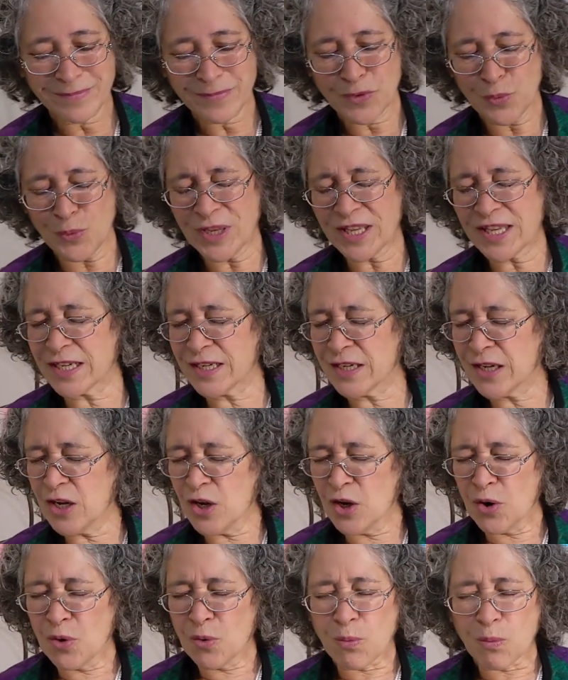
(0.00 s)
We can
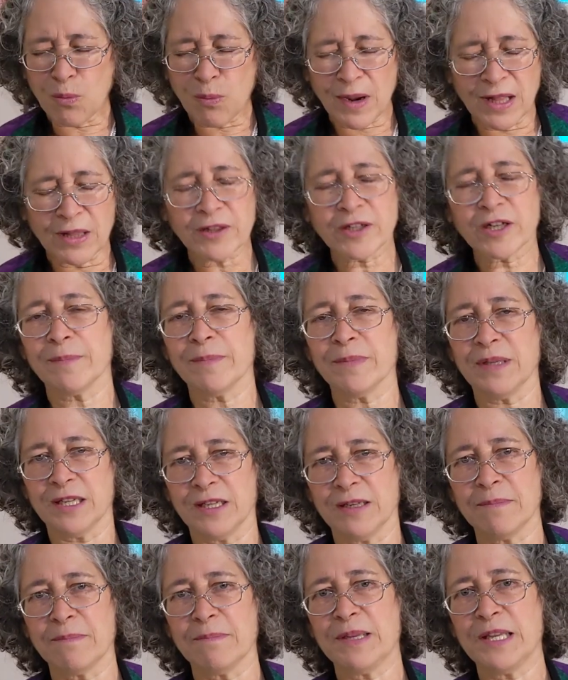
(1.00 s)
welcome
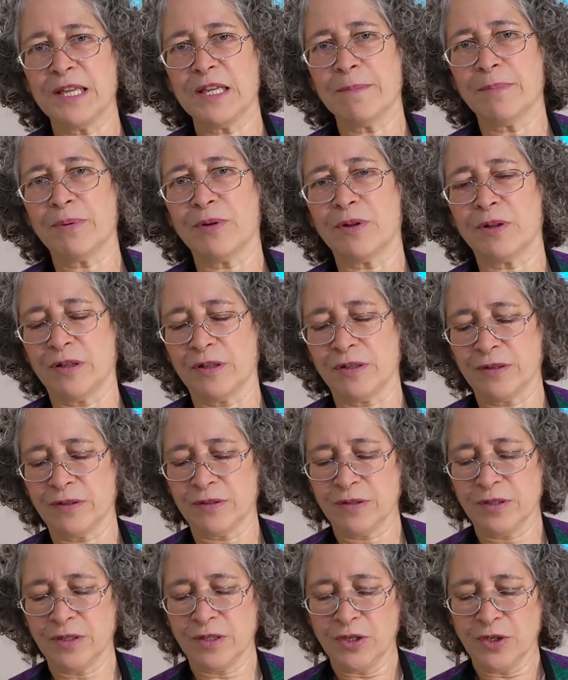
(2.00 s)
in people
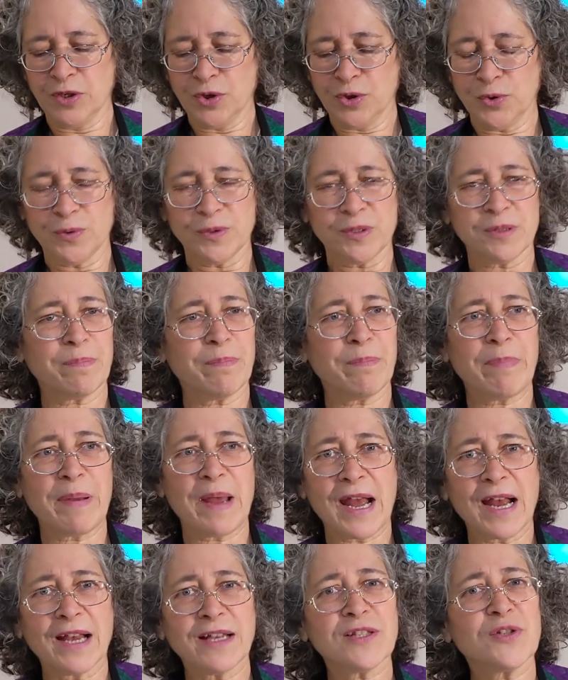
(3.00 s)
whose
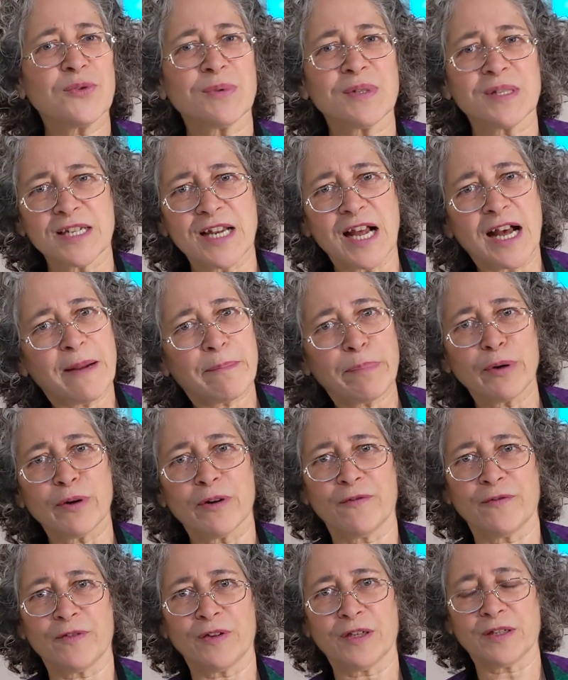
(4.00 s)
past was not
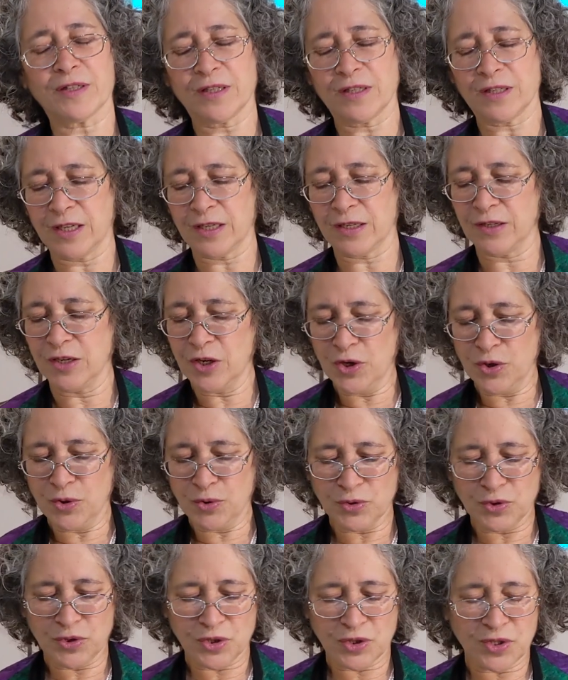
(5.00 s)
perfect, and
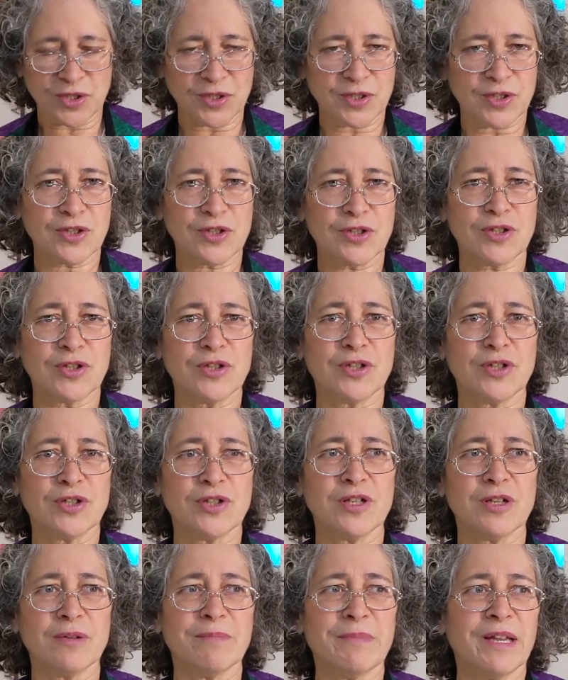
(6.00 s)
just
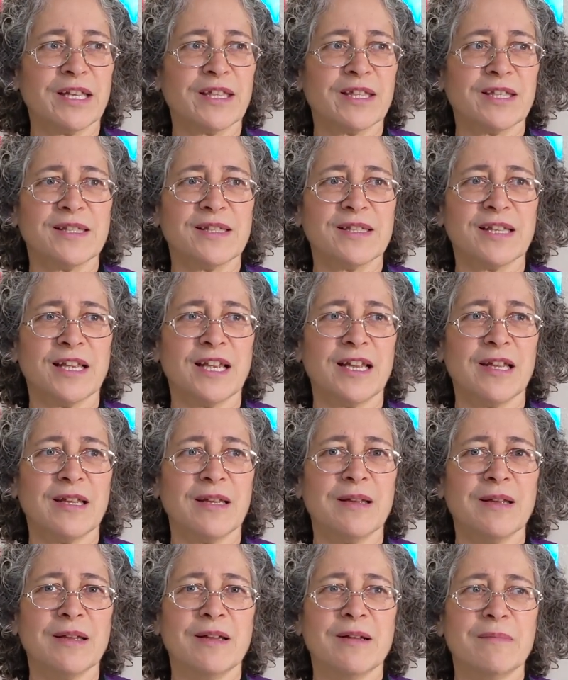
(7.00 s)
to make this
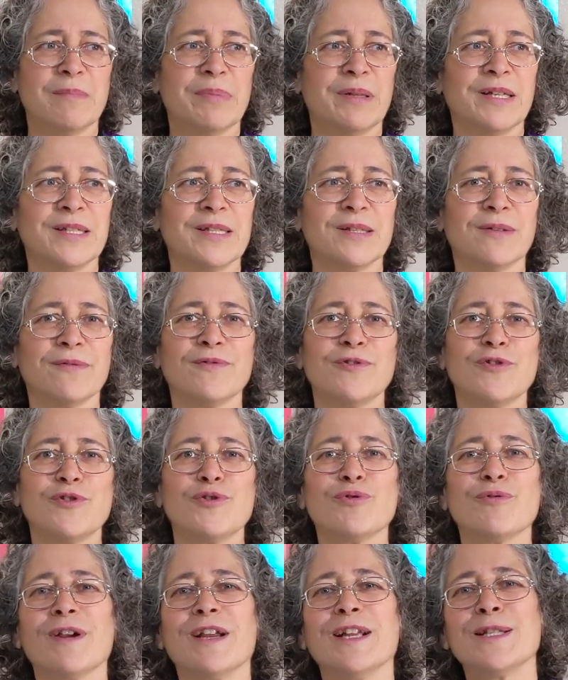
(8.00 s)
a place of
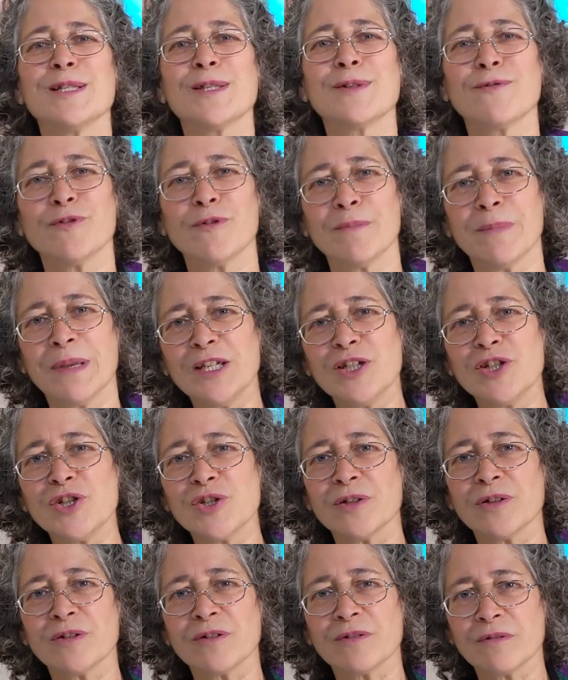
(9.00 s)

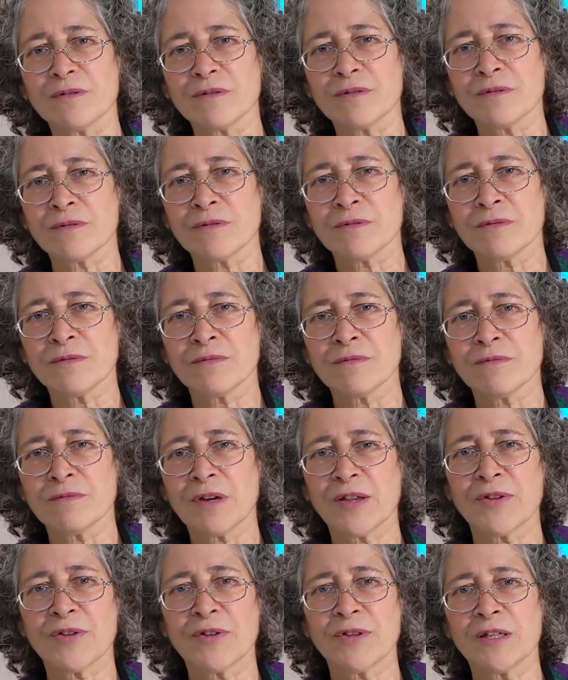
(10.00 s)
transformation
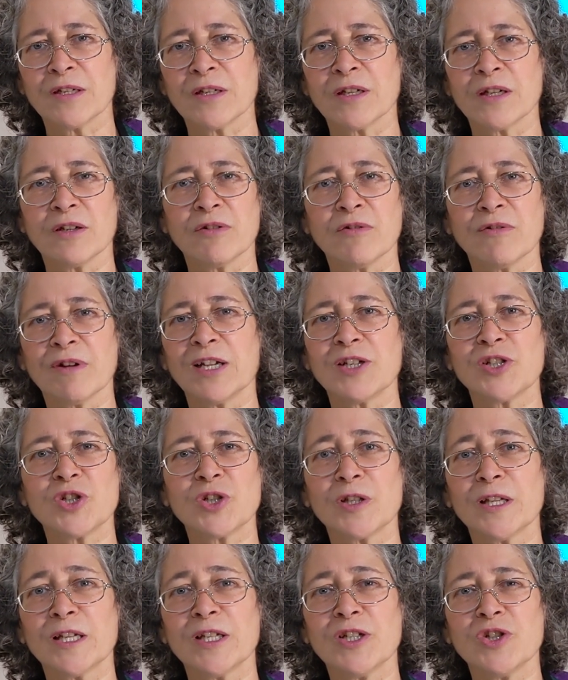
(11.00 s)
rather than
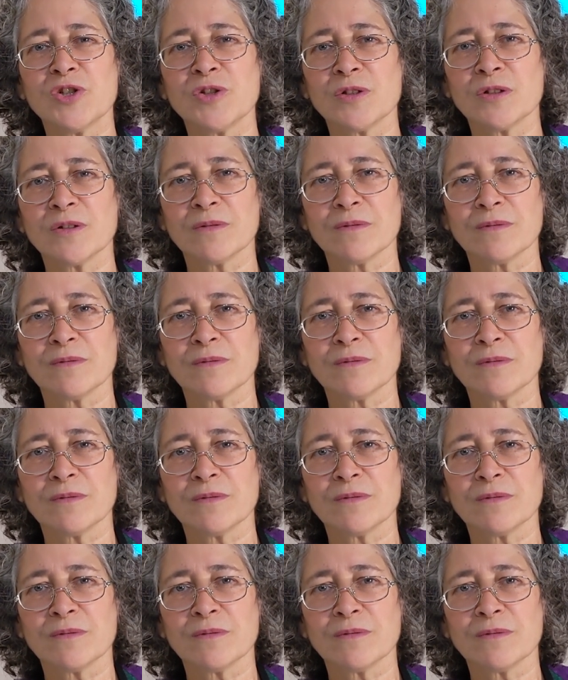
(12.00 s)
congratulation.